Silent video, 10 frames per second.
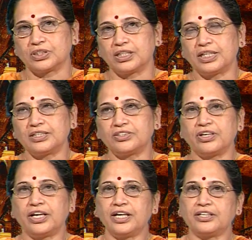Let us
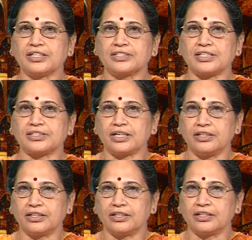relate, as I said,
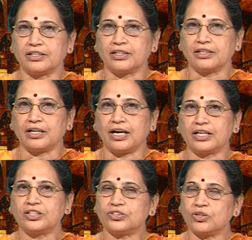
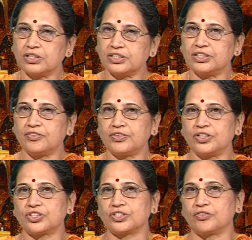Aristotle's
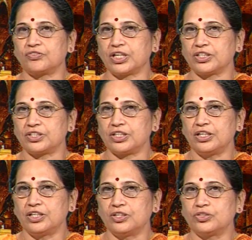definition of tragedy
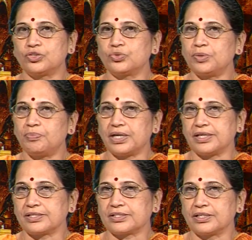to the
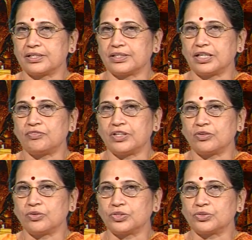plays that we are
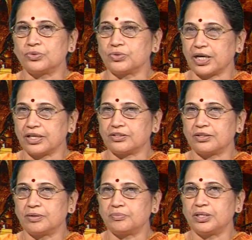going to look at
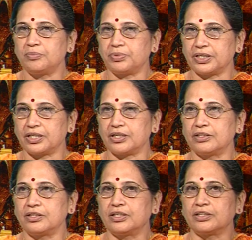in particular,
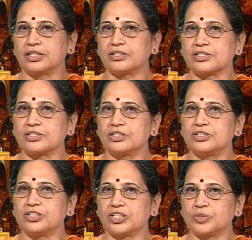that is
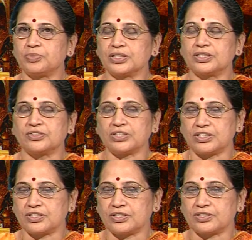Shakespeare's
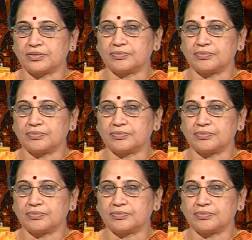tragedies.